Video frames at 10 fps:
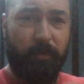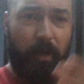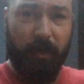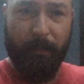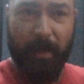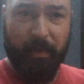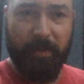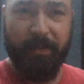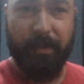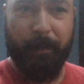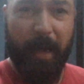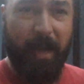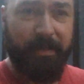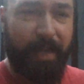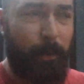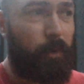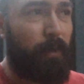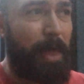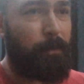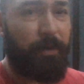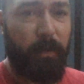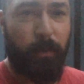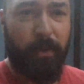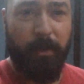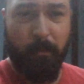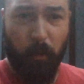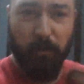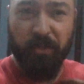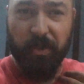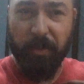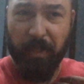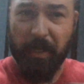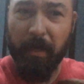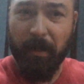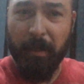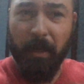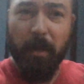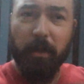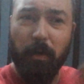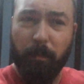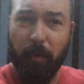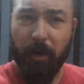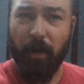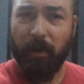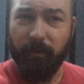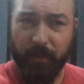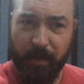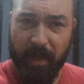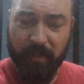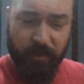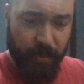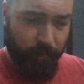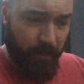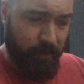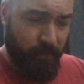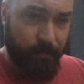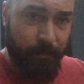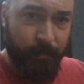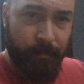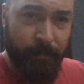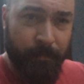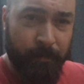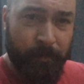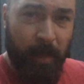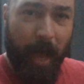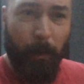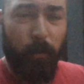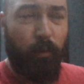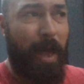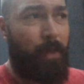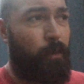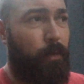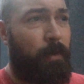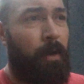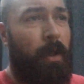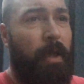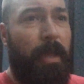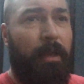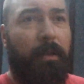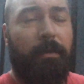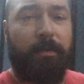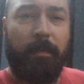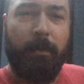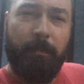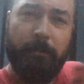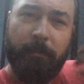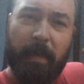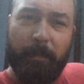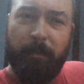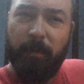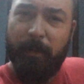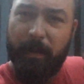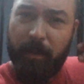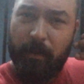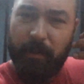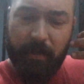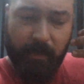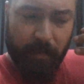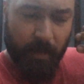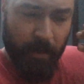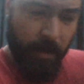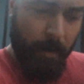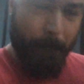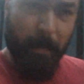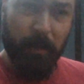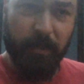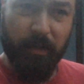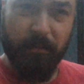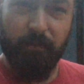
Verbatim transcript: talked about this in the past. I would rather deal with it personally than to put it off on the next generation. I would rather implement the militant